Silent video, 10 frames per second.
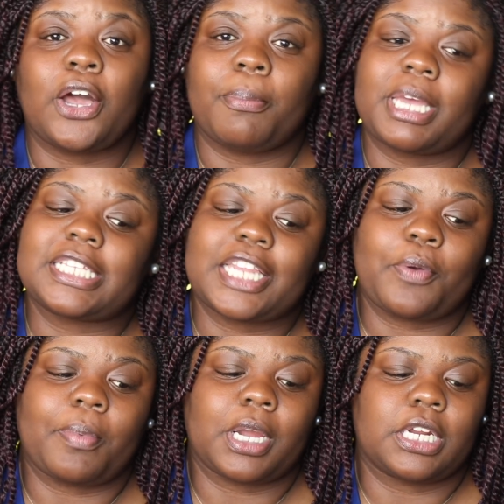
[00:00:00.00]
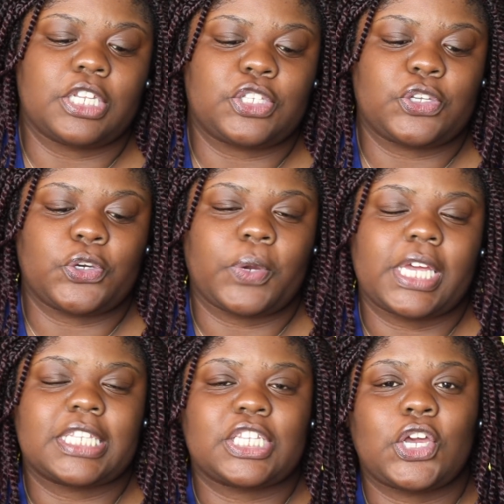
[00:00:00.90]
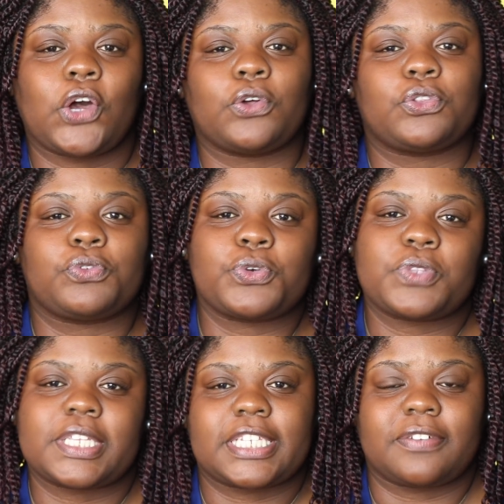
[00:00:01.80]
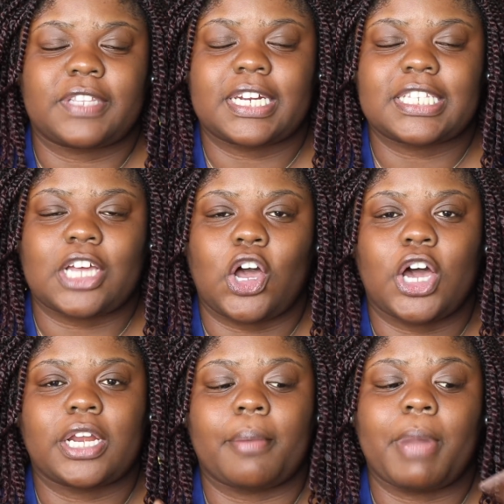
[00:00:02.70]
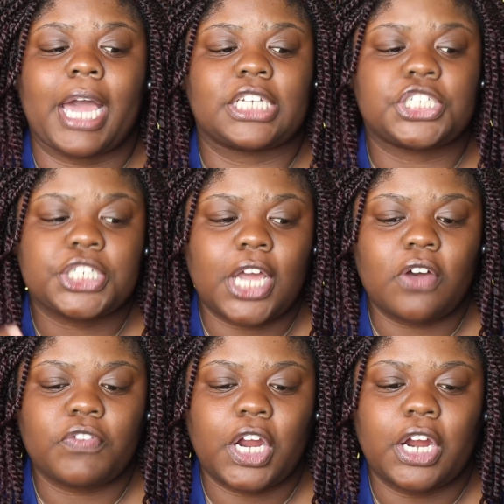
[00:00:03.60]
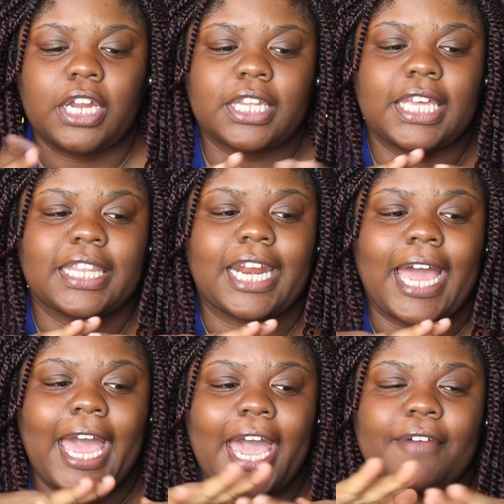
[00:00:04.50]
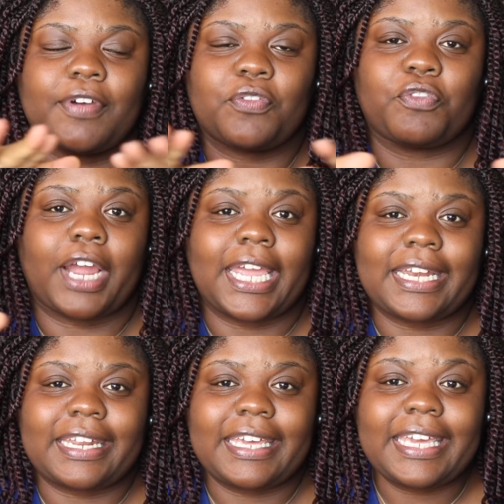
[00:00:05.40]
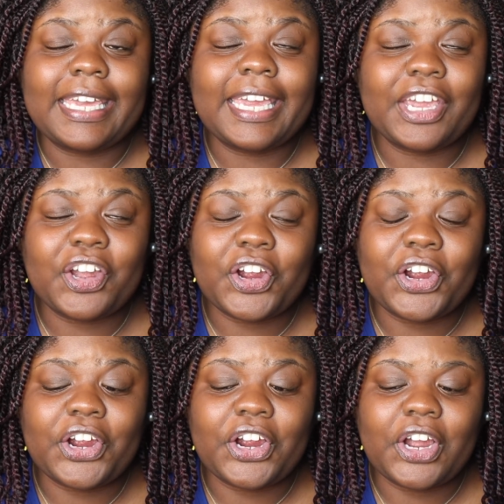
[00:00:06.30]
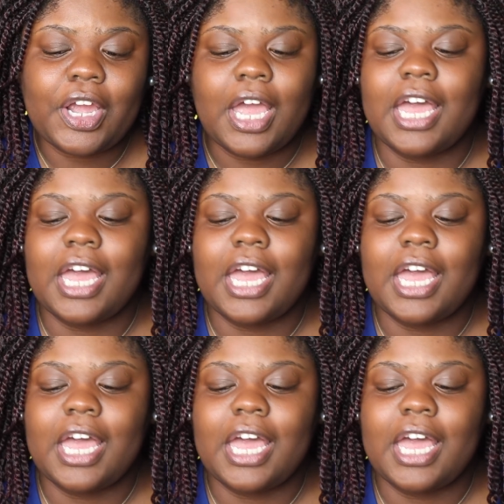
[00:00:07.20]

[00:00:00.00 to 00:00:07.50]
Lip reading: basically what we're gonna do is go through the stuff that is on my shelf currently that I have right here.